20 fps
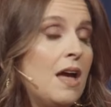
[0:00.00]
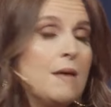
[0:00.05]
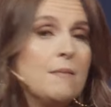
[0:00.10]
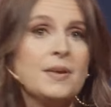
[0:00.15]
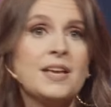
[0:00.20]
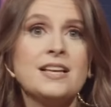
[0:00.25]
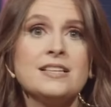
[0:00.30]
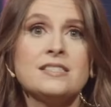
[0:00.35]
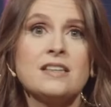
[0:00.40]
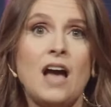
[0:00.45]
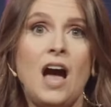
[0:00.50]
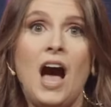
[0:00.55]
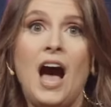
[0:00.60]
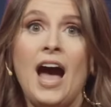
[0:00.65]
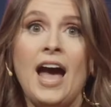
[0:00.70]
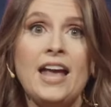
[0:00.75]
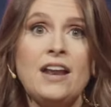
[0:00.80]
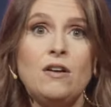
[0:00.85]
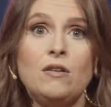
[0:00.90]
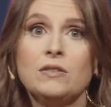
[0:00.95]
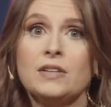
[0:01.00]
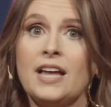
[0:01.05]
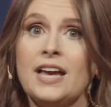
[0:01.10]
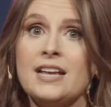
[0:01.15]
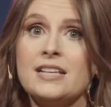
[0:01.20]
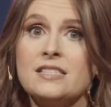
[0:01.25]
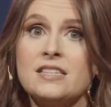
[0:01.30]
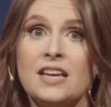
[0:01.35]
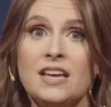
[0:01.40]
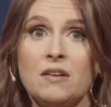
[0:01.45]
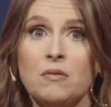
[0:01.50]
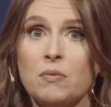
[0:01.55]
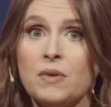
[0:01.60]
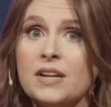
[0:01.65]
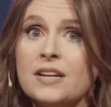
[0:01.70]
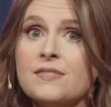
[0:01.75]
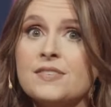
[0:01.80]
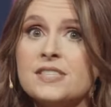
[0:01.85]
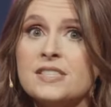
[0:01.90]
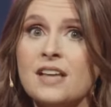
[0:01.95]
because I don't like to get
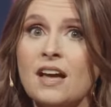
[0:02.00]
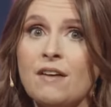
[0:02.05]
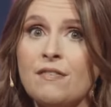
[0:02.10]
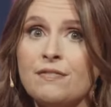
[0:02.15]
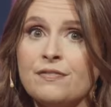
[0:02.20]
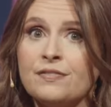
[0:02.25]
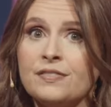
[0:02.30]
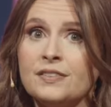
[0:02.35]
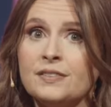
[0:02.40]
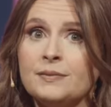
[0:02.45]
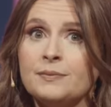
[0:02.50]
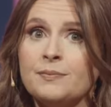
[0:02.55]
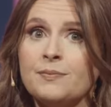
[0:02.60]
rid of stuff.